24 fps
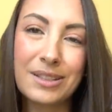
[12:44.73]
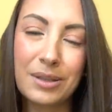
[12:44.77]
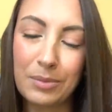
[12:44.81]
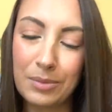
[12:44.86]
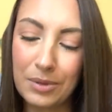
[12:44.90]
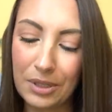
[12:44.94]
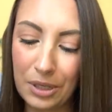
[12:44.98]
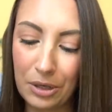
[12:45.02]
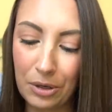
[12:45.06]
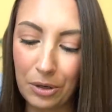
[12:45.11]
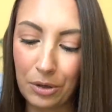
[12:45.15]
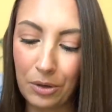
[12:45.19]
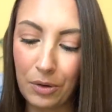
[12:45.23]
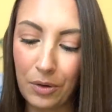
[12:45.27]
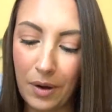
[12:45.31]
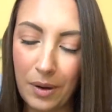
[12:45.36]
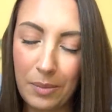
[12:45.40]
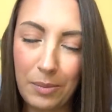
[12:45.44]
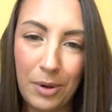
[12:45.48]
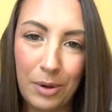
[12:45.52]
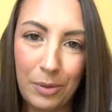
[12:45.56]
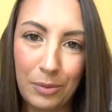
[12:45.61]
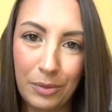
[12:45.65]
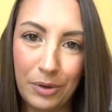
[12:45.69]
something your
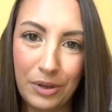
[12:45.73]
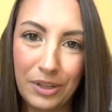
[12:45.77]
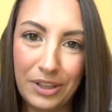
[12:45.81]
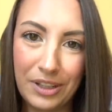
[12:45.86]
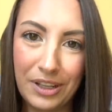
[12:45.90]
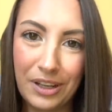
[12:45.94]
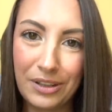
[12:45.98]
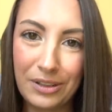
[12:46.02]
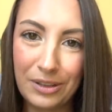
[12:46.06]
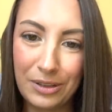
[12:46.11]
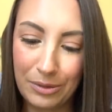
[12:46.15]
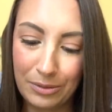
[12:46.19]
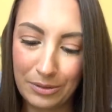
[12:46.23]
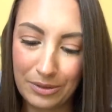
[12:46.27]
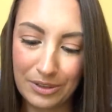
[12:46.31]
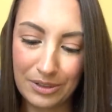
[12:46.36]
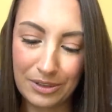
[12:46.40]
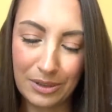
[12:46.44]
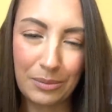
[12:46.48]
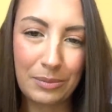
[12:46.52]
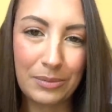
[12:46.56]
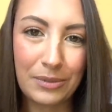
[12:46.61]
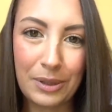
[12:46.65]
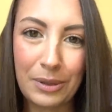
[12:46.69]
grandma would get you is
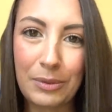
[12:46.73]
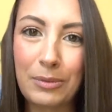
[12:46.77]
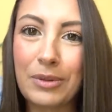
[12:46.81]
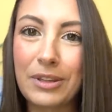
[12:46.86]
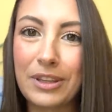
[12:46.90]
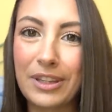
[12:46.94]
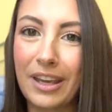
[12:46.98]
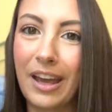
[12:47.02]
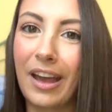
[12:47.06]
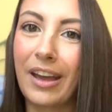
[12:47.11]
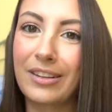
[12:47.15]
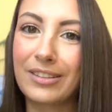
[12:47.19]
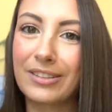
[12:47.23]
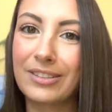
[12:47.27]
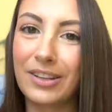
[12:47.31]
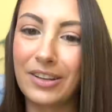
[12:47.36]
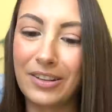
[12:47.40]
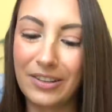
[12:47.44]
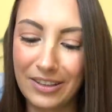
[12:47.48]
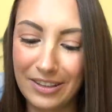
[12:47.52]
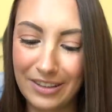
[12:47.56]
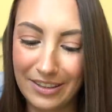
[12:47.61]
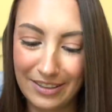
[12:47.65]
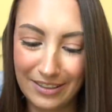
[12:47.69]
something with cats
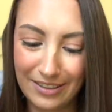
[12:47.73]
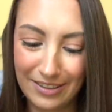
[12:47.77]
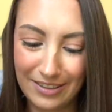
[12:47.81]
on it.